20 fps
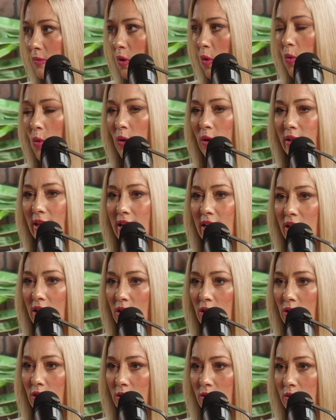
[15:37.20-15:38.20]
Or like
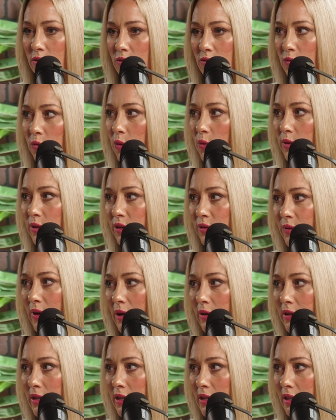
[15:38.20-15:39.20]
you're rolling
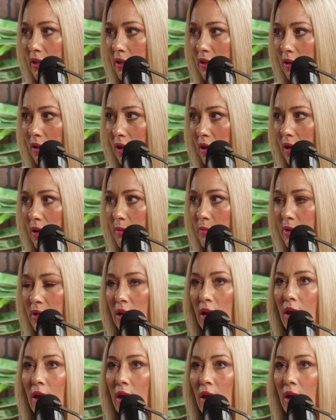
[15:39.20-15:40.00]
around in it. I mean,